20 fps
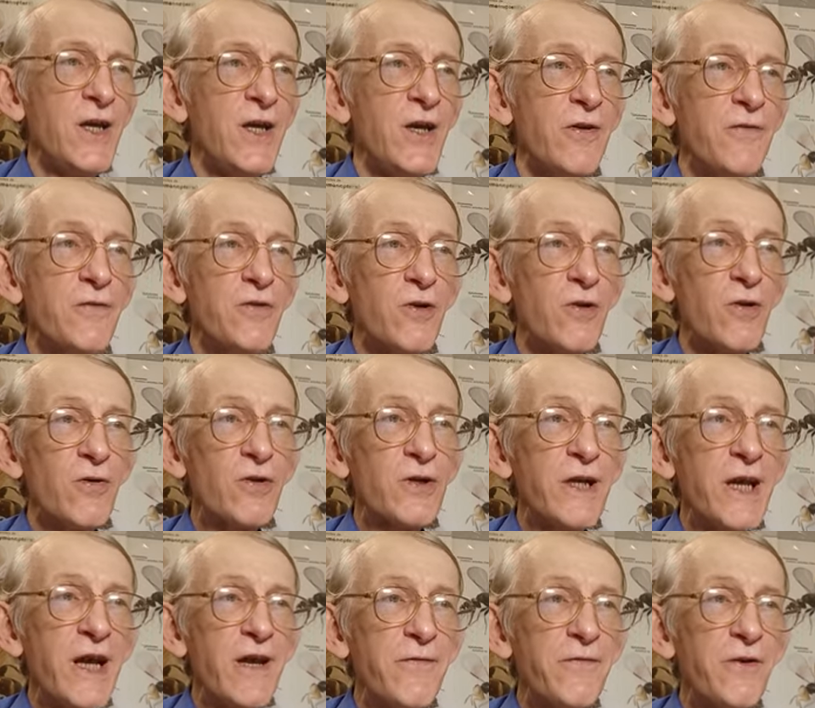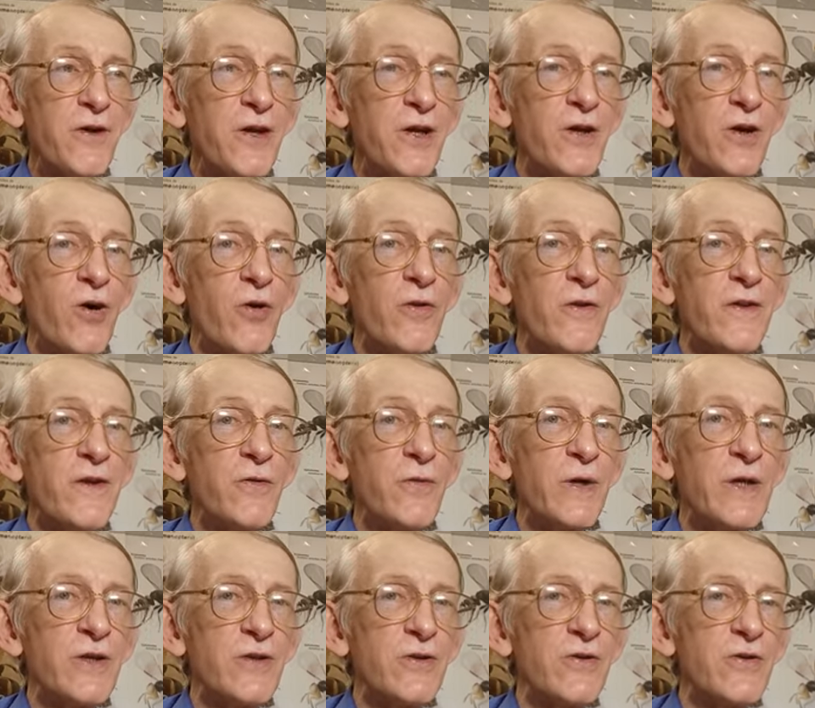if you look carefully on the
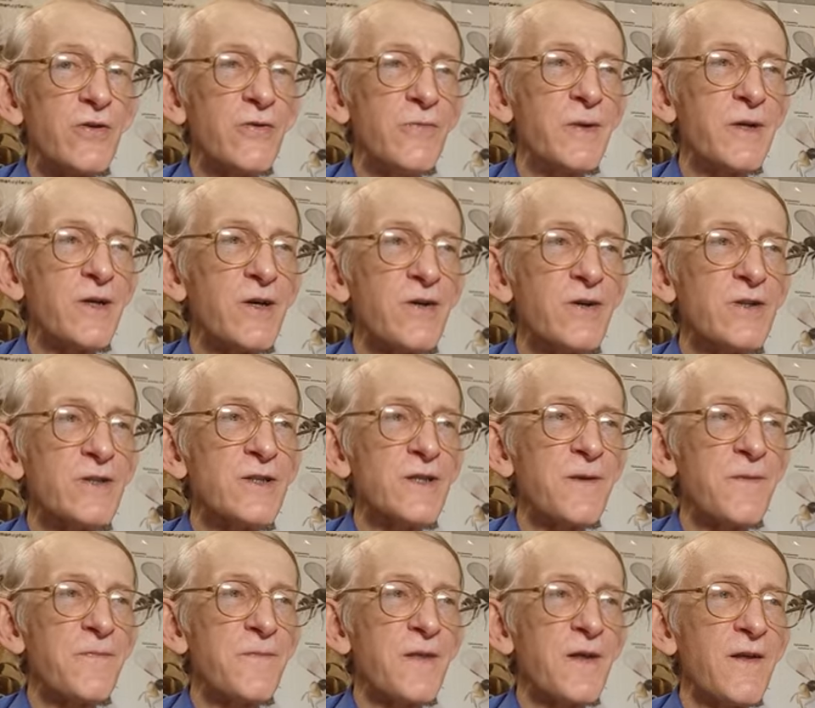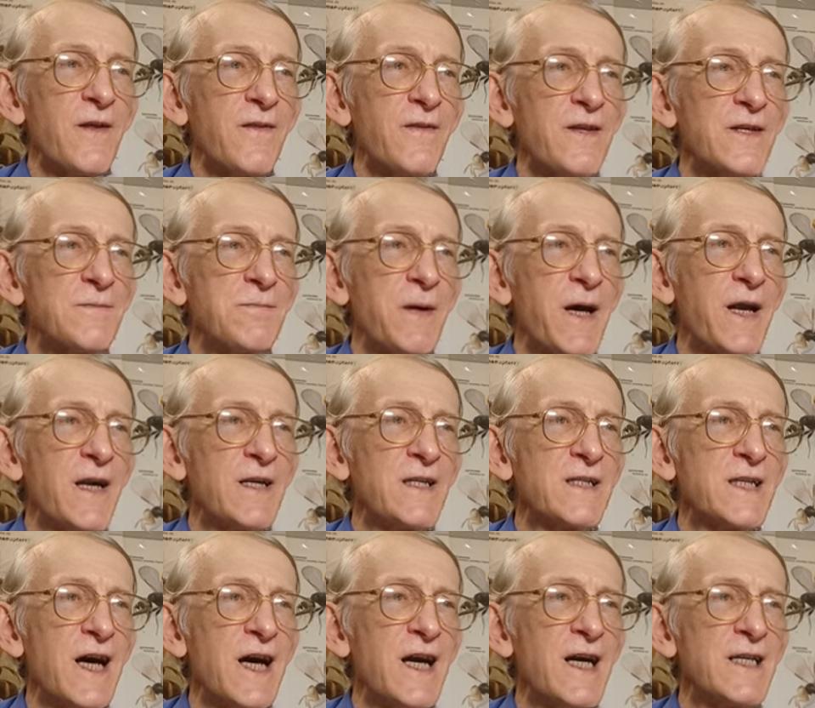window, because these
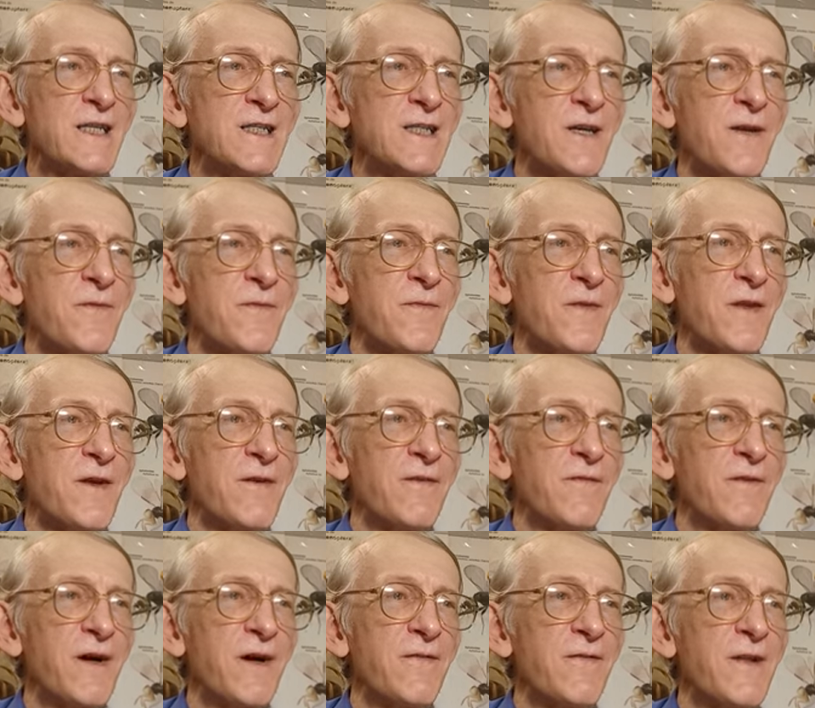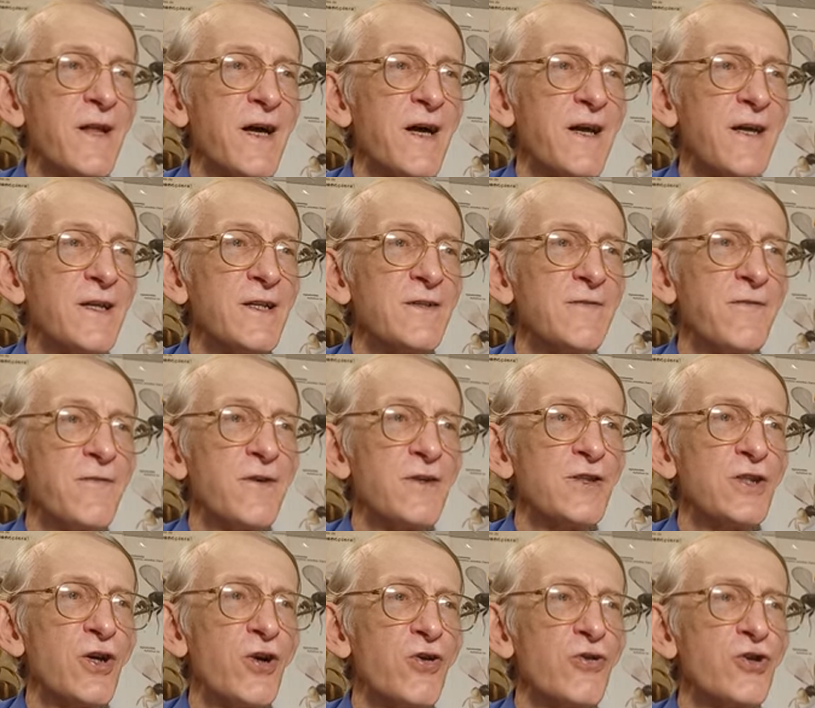parasites were flying,
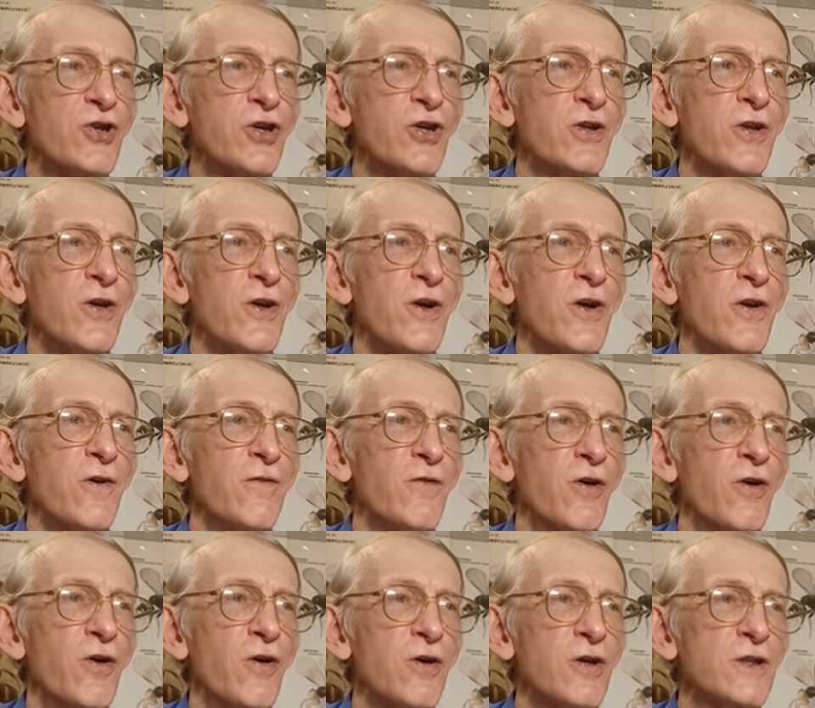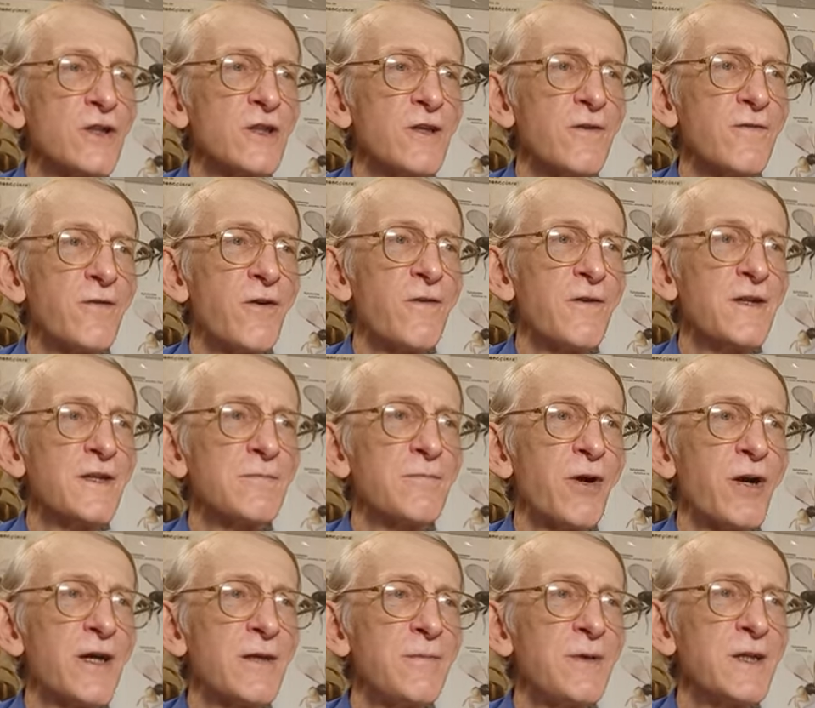searching for host for this
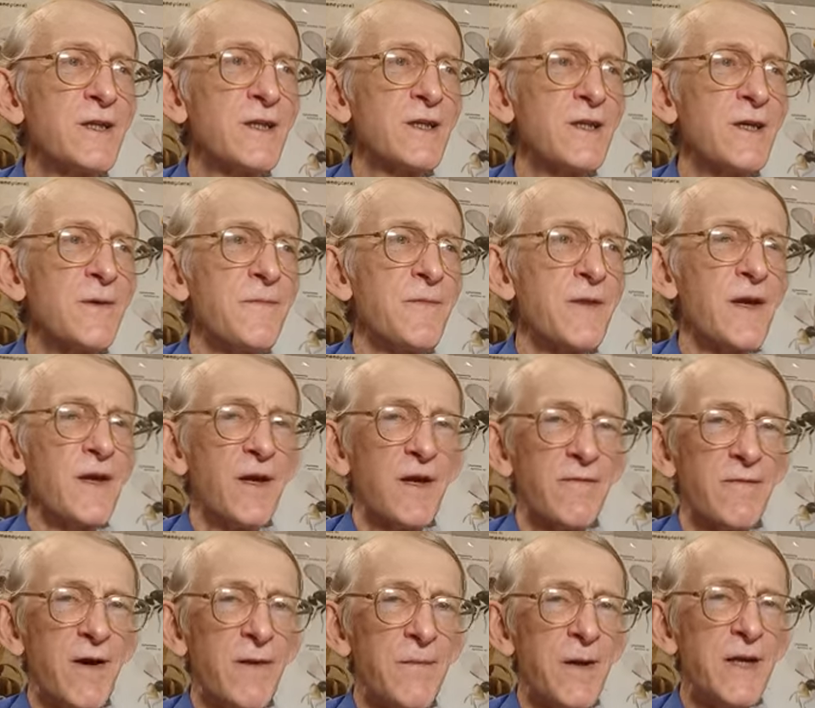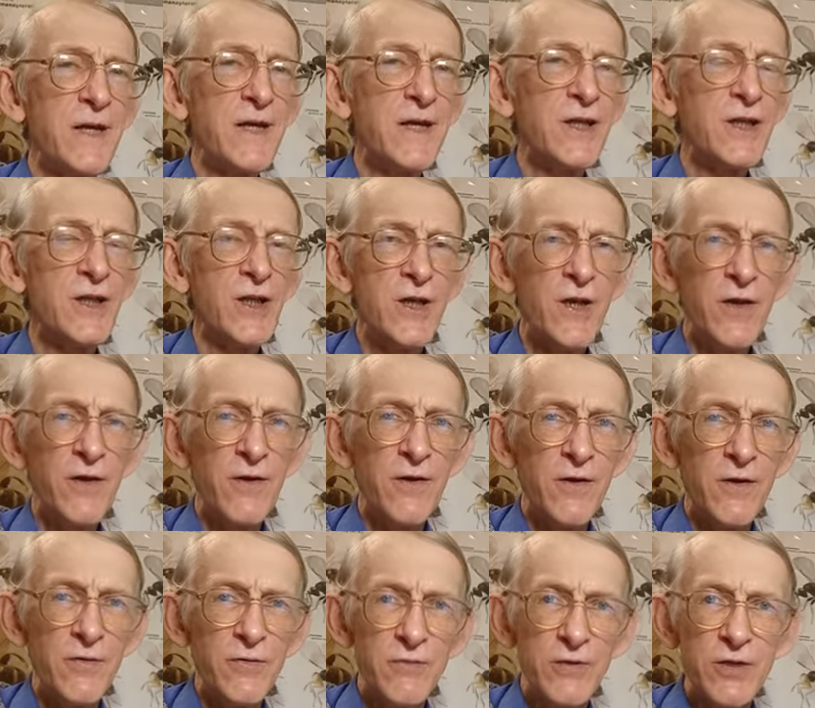bread beetle, and we're making,
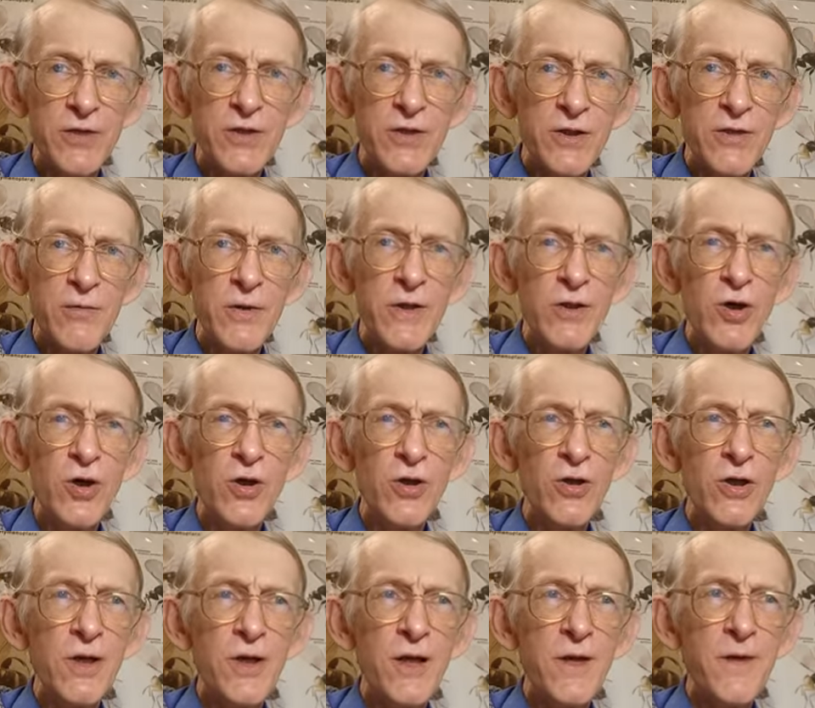which is what we call